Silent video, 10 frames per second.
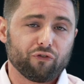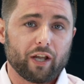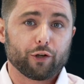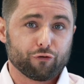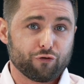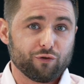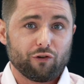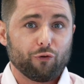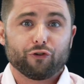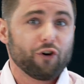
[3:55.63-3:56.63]
that your student
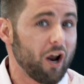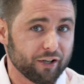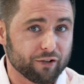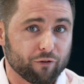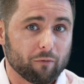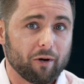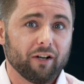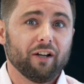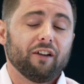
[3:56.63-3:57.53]
loans are not in deferment,